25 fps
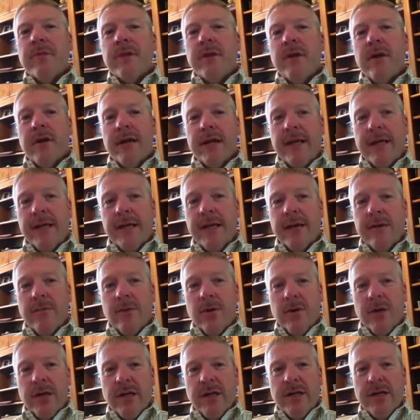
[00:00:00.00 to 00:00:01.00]
are getting a
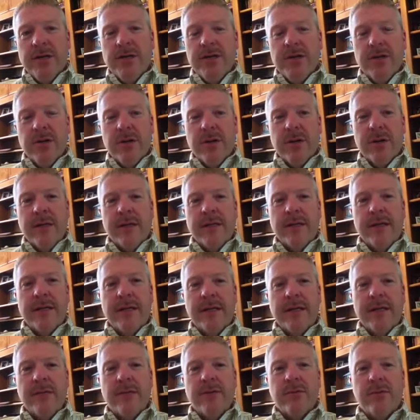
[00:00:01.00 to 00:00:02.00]
mortgage, you're going to
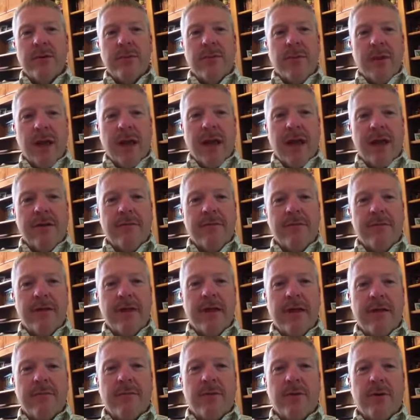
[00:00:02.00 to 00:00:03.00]
need to apply for
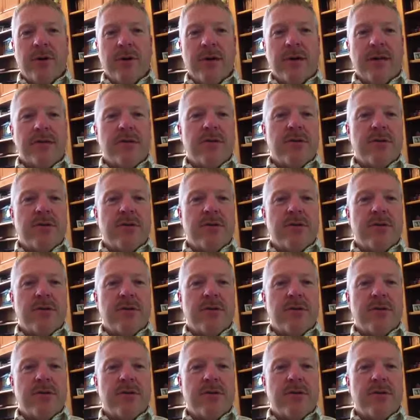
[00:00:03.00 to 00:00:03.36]
that mortgage.